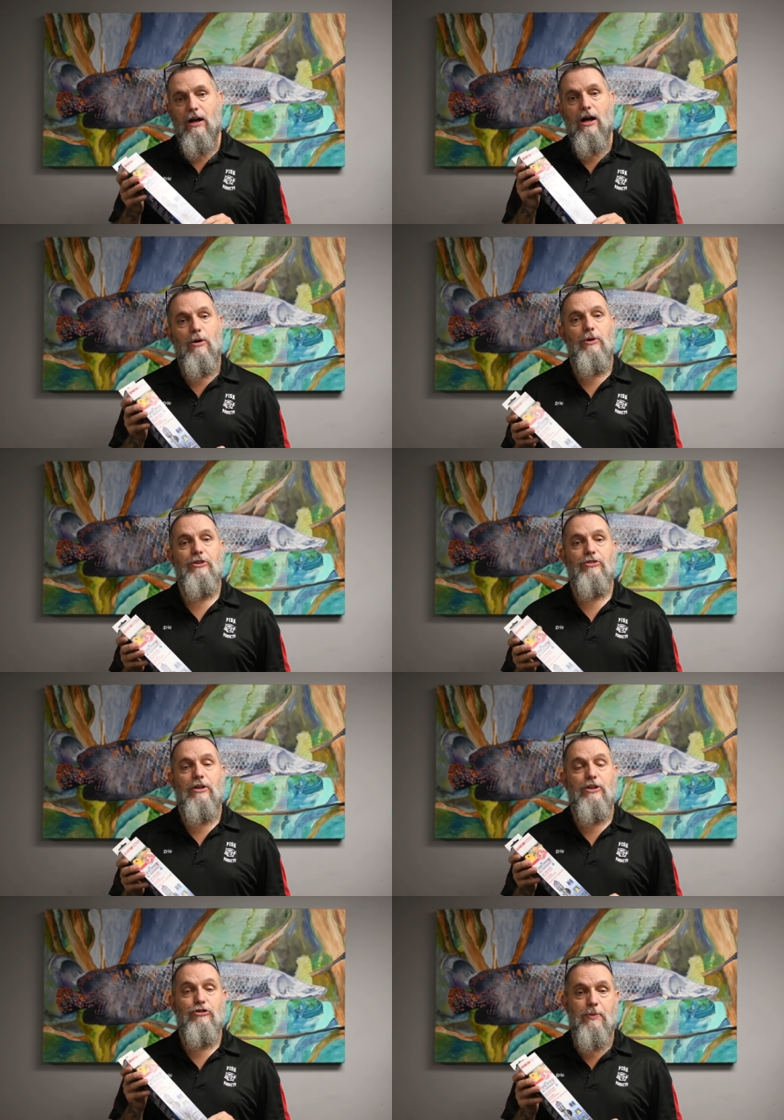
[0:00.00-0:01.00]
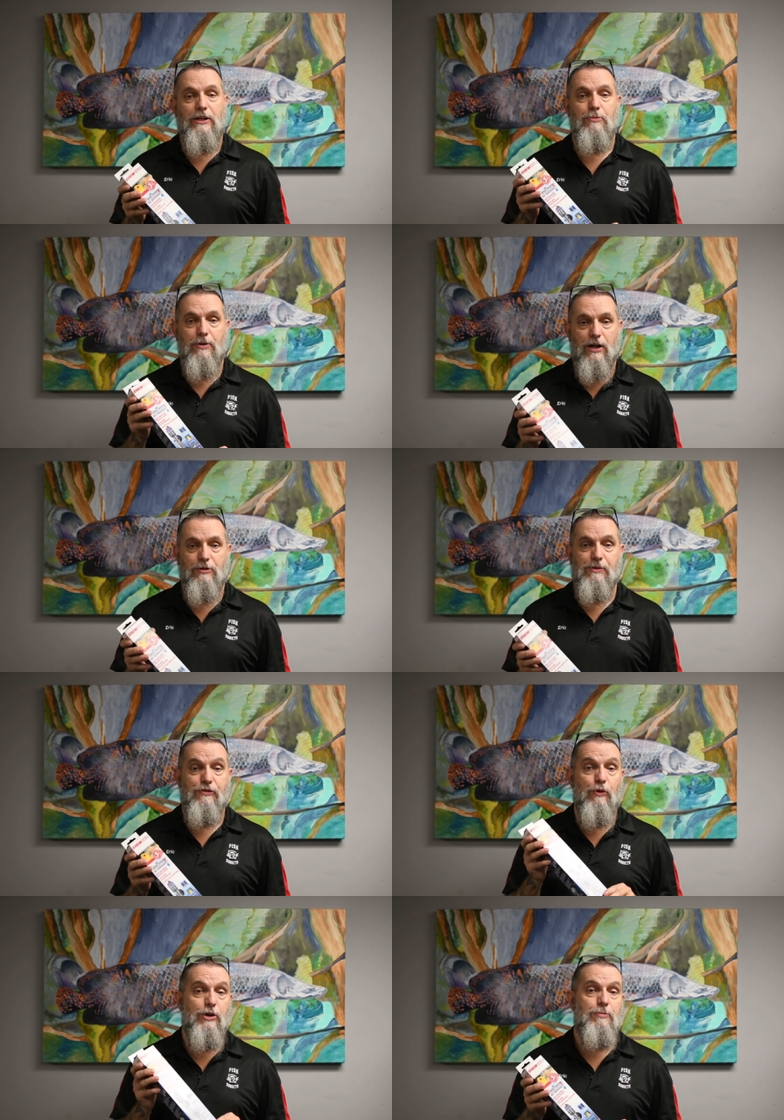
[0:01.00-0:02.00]
Always inspect the product
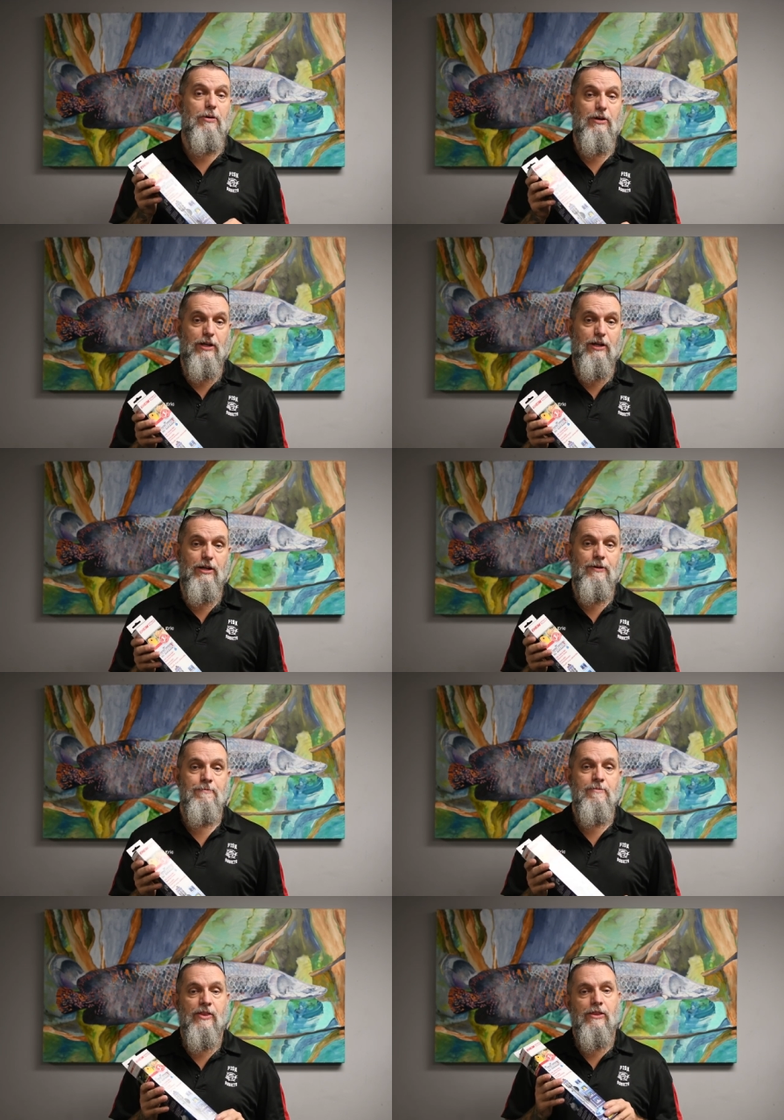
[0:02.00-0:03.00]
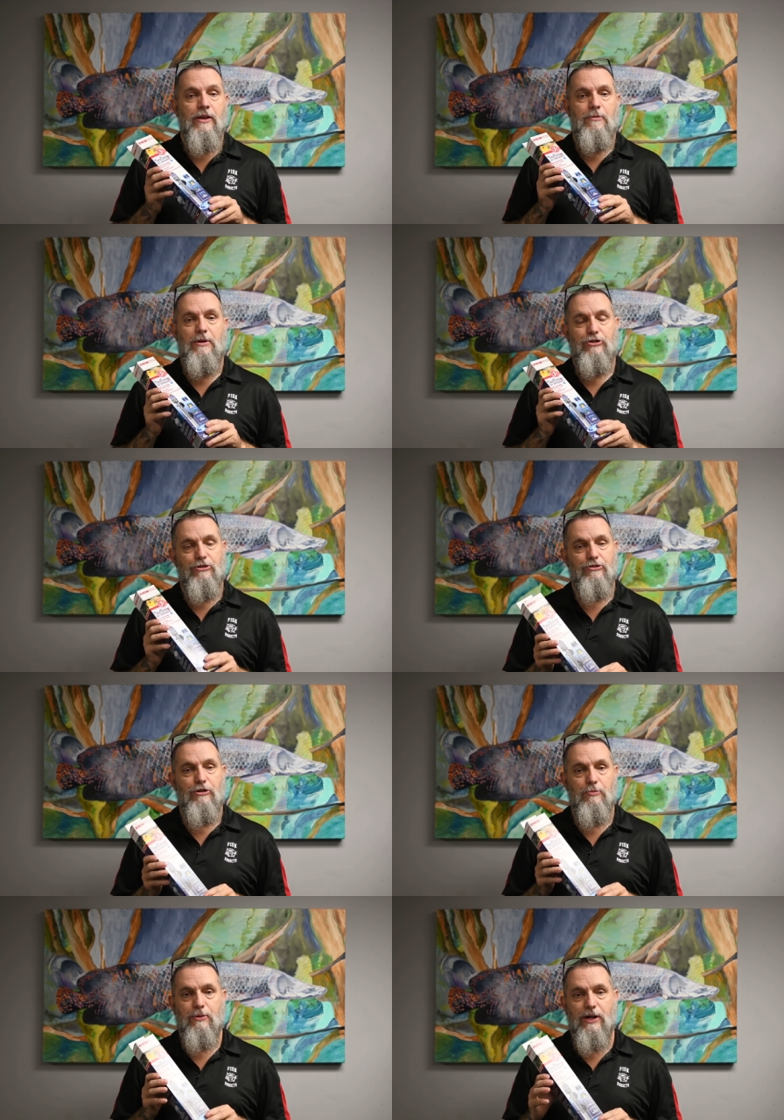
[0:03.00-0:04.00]
before you plug it in. Make sure there's
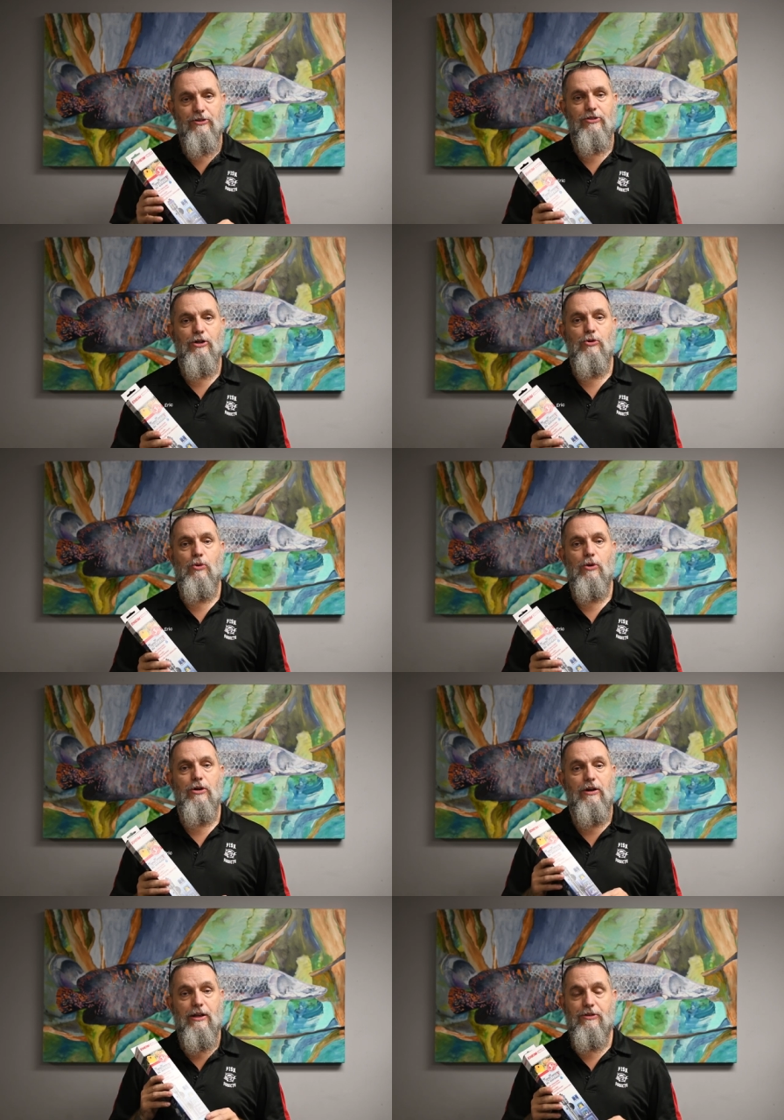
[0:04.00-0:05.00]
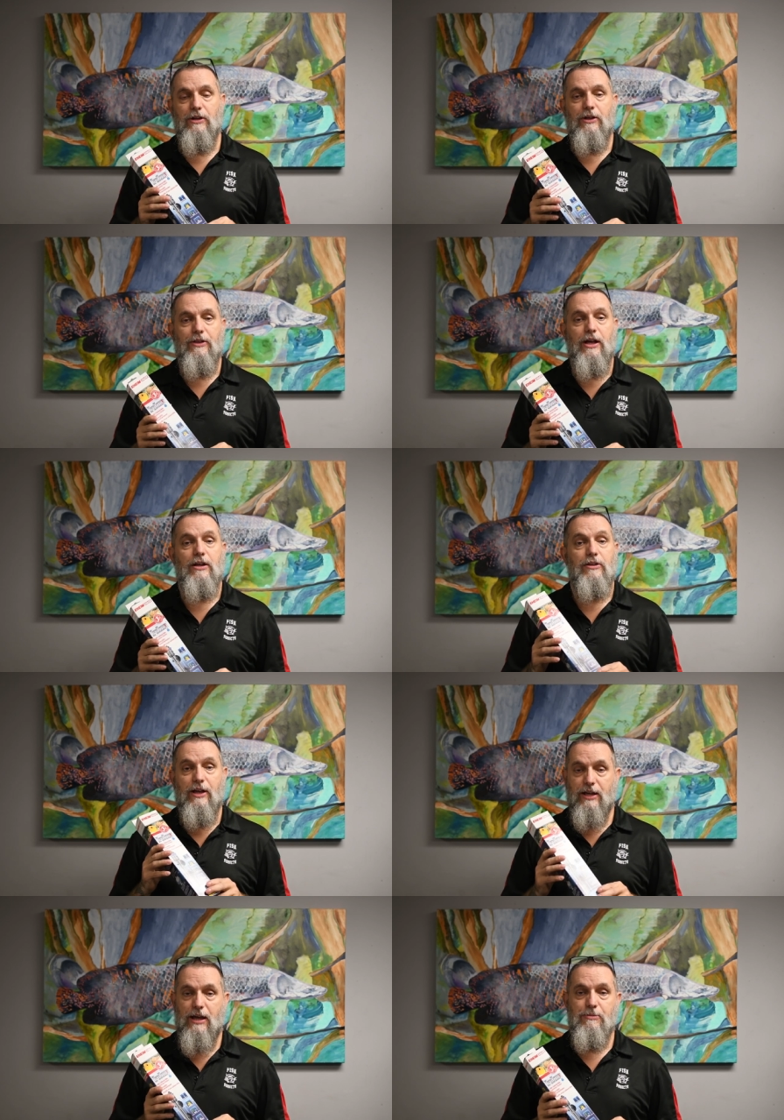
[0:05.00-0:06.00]
no breaks in the cord or anything like that, because
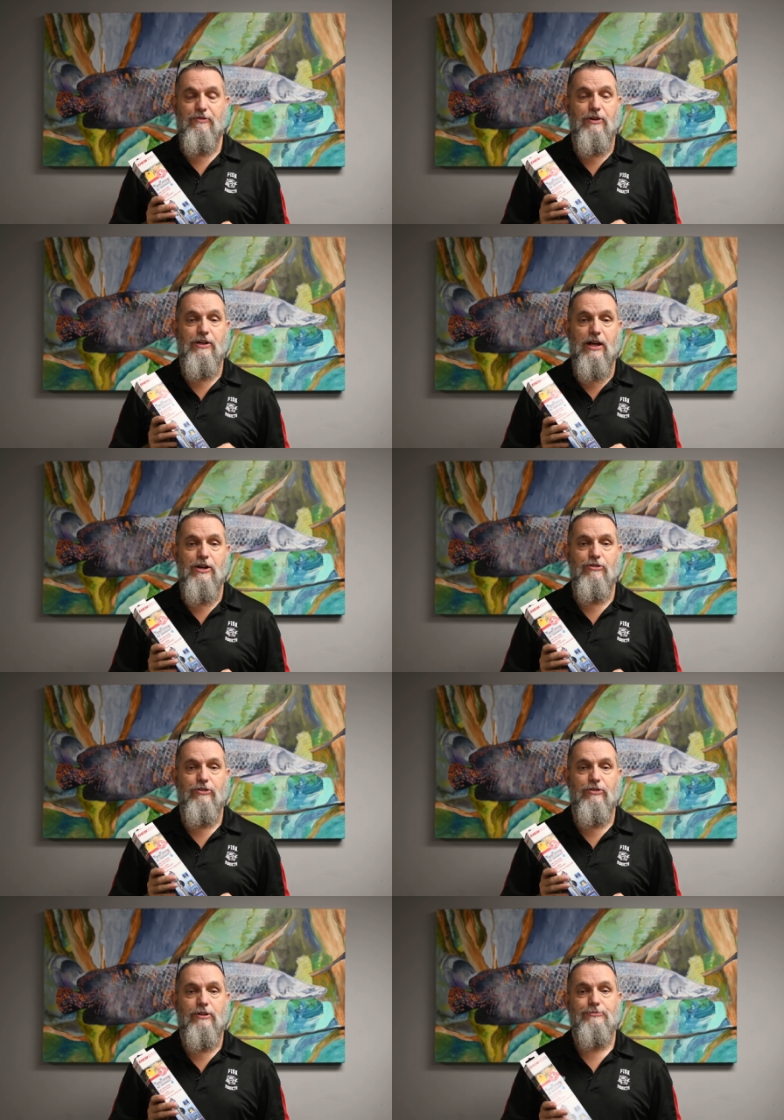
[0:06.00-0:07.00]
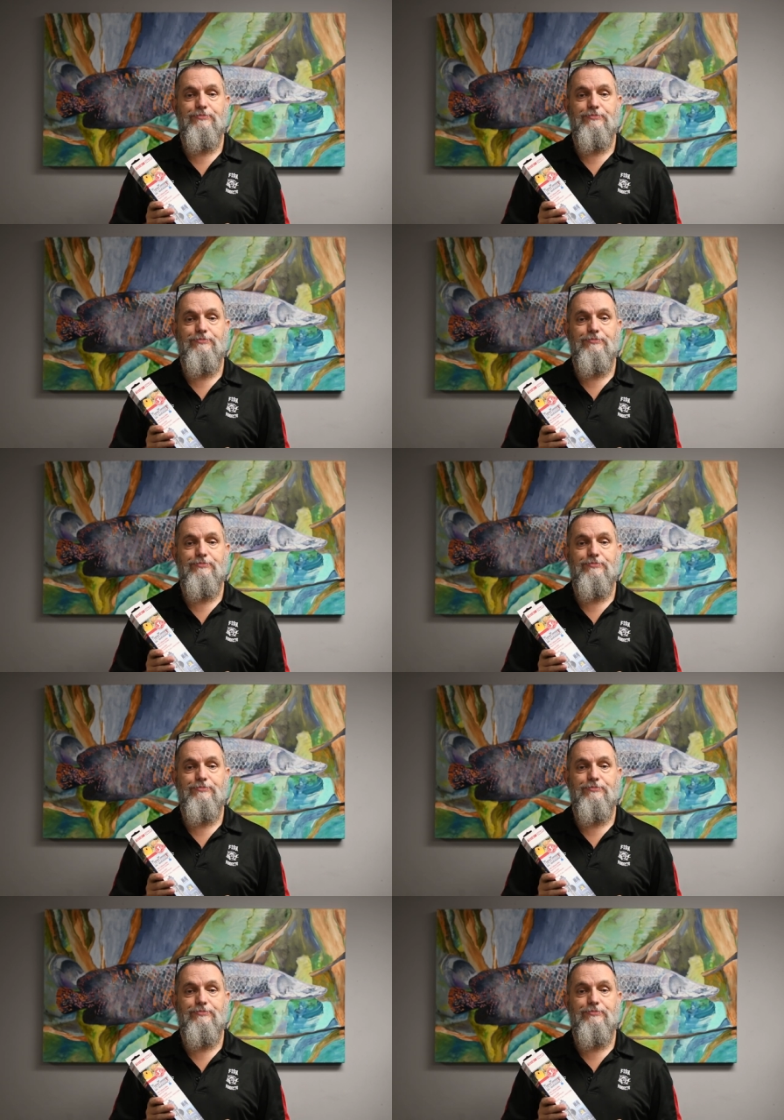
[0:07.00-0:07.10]
that can be very dangerous.